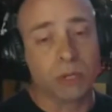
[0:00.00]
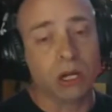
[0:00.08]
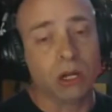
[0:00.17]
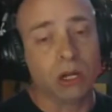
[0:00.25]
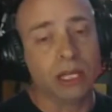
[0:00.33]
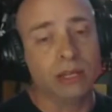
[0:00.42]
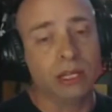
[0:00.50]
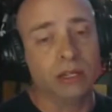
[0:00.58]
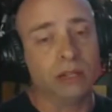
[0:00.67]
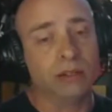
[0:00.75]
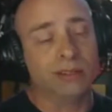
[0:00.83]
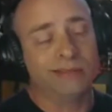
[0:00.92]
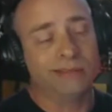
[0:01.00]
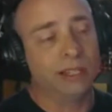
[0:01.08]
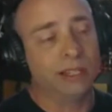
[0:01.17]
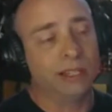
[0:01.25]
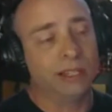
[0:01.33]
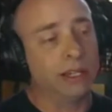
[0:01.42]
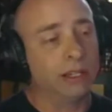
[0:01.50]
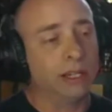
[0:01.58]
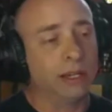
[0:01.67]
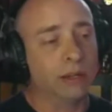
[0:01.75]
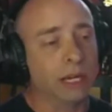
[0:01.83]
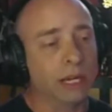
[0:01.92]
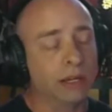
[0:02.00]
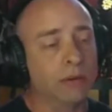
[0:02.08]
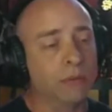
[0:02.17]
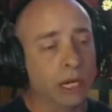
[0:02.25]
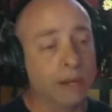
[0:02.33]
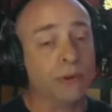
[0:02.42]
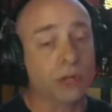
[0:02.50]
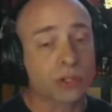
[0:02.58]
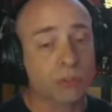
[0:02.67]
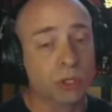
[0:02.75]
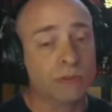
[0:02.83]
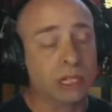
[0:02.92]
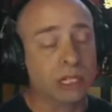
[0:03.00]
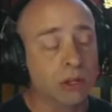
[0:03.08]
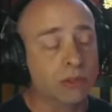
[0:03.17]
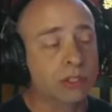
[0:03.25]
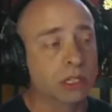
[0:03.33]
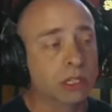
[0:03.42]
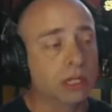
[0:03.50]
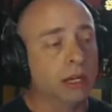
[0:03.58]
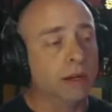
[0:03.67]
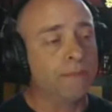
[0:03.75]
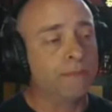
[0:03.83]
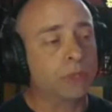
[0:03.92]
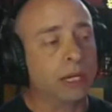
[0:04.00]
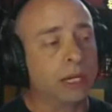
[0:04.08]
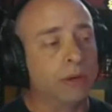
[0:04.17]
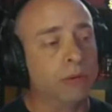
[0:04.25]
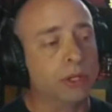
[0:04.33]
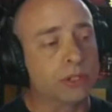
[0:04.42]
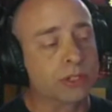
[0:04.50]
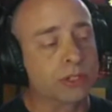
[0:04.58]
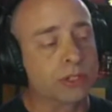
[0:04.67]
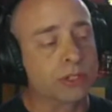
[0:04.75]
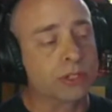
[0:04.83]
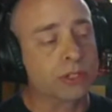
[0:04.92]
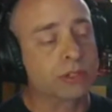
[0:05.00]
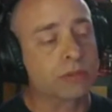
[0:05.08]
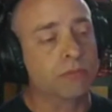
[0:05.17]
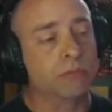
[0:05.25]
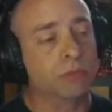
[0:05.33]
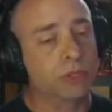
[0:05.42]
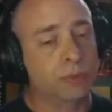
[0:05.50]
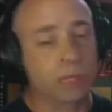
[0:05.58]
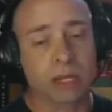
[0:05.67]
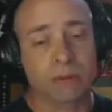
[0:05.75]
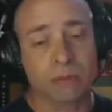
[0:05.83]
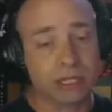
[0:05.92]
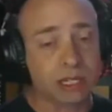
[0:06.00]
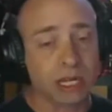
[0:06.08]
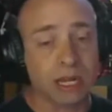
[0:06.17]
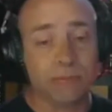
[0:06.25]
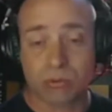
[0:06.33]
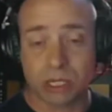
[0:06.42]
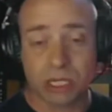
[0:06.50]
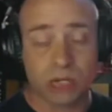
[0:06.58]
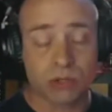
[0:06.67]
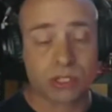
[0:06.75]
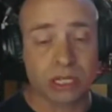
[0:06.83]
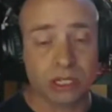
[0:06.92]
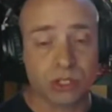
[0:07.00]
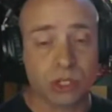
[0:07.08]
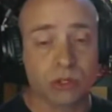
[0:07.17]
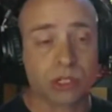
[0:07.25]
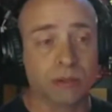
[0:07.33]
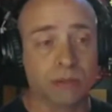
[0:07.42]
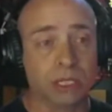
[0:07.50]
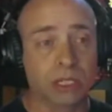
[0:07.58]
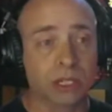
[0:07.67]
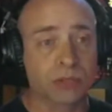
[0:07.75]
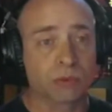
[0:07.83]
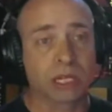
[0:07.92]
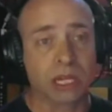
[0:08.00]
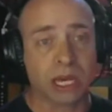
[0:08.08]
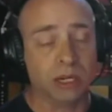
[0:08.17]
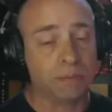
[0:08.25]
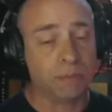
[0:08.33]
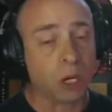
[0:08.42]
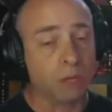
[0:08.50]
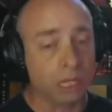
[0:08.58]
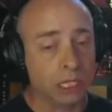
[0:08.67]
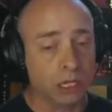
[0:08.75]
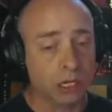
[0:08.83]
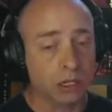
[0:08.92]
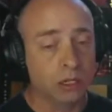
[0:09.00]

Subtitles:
And then when I first moved to Houston, I was splitting my time between Houston and Tucson because we got an apartment here,